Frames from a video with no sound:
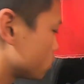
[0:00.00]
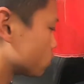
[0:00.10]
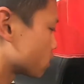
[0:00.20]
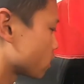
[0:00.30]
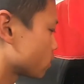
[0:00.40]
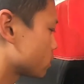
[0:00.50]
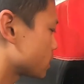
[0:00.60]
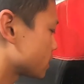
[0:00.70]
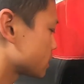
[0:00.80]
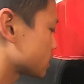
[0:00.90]
you turn
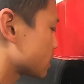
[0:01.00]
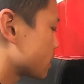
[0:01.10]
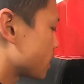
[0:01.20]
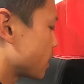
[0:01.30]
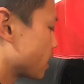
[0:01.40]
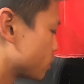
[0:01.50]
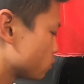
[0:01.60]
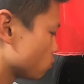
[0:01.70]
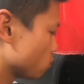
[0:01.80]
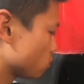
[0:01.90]
this, and
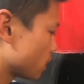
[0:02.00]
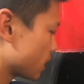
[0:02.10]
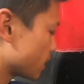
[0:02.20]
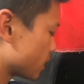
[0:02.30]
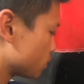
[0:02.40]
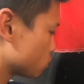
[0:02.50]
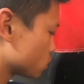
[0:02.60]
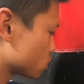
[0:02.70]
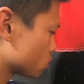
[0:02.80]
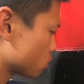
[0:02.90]
you
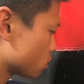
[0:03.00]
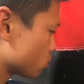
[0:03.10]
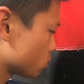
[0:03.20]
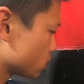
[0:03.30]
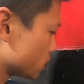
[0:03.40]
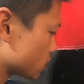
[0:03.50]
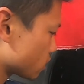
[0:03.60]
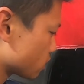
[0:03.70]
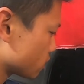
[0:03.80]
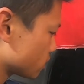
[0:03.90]
slowly
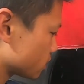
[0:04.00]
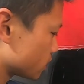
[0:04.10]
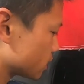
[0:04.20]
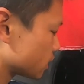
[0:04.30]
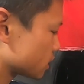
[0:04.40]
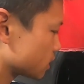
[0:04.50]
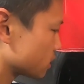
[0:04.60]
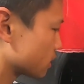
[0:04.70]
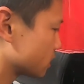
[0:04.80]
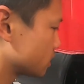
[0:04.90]
turn the
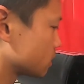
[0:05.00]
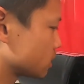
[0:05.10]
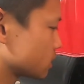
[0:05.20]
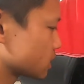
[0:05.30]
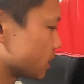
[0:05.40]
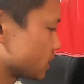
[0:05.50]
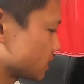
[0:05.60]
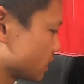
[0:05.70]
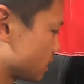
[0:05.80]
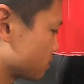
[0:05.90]
adjusting nut until this guy
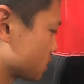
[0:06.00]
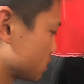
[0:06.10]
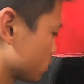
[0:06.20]
stops.